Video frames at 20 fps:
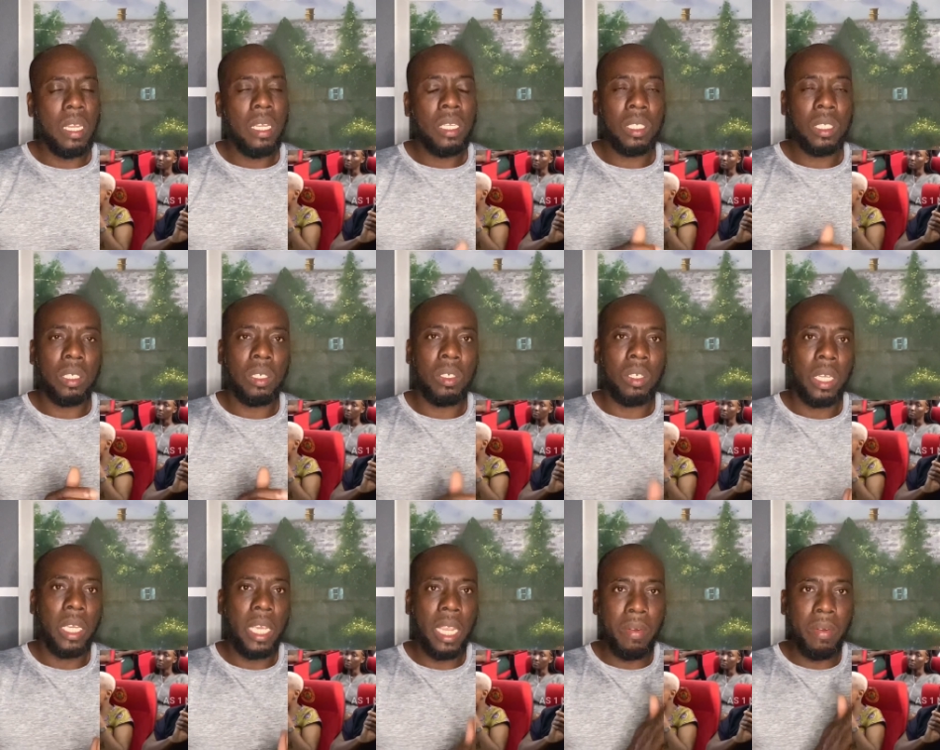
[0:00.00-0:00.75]
So
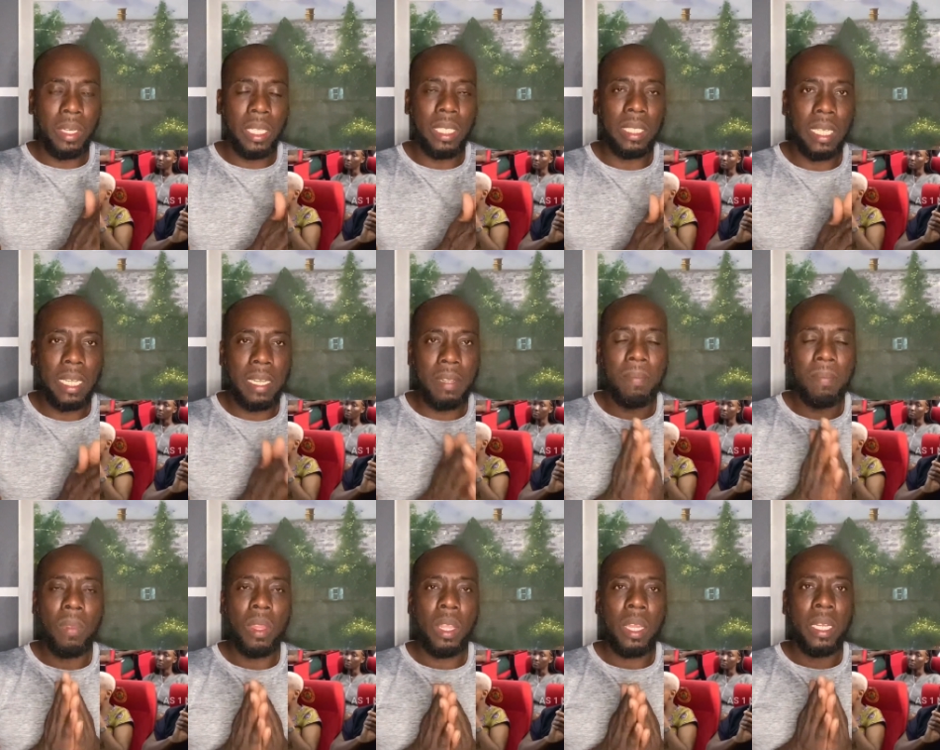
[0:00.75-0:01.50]
you hear what they said?
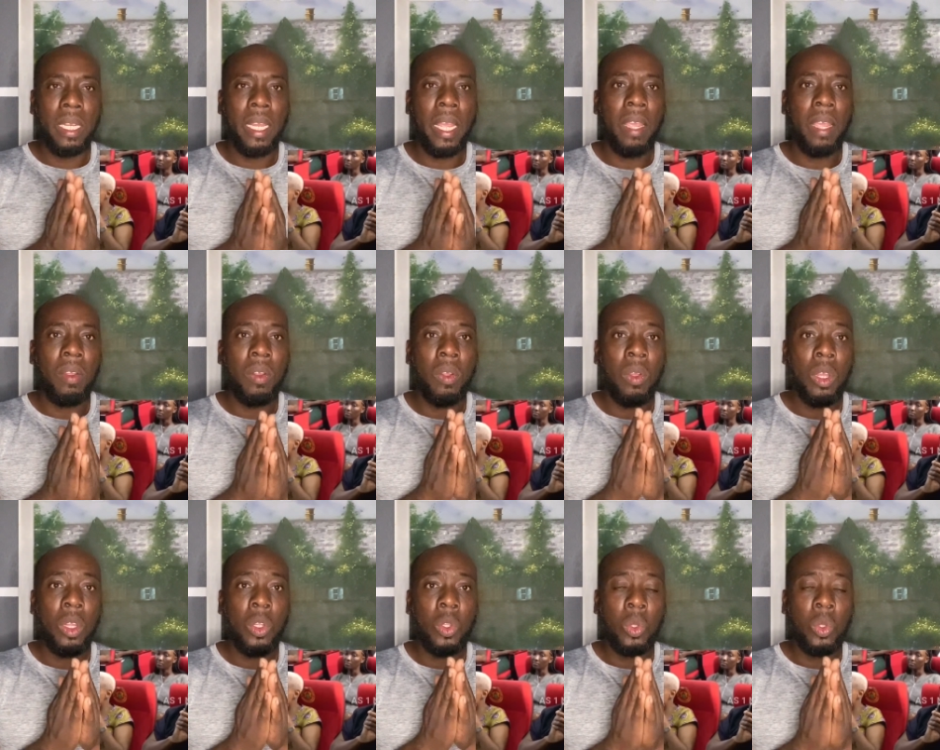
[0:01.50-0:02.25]
They
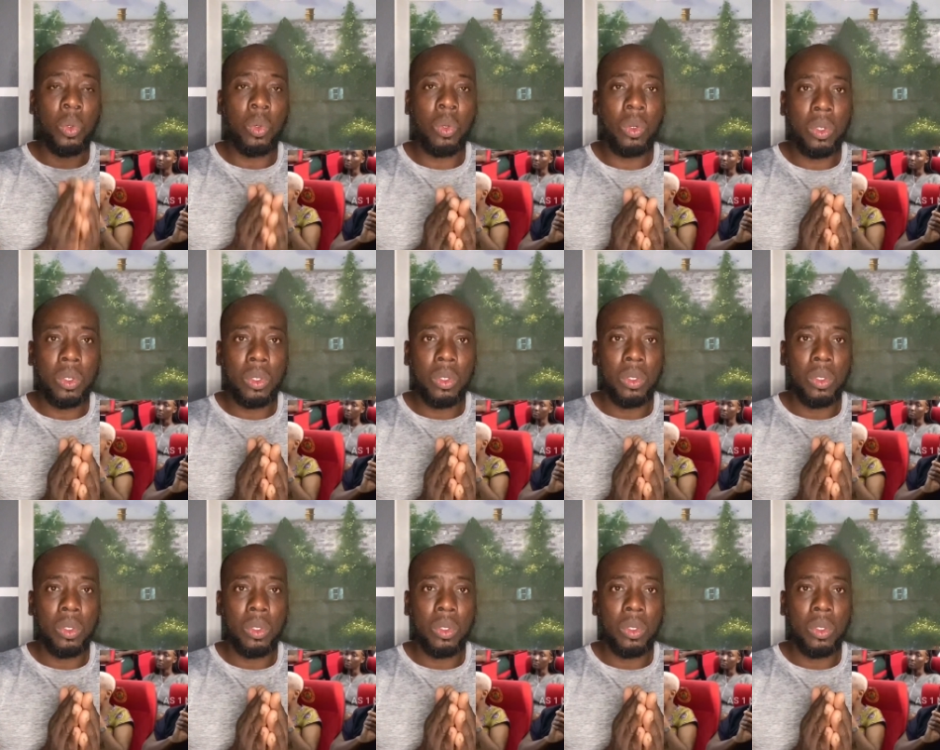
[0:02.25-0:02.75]
took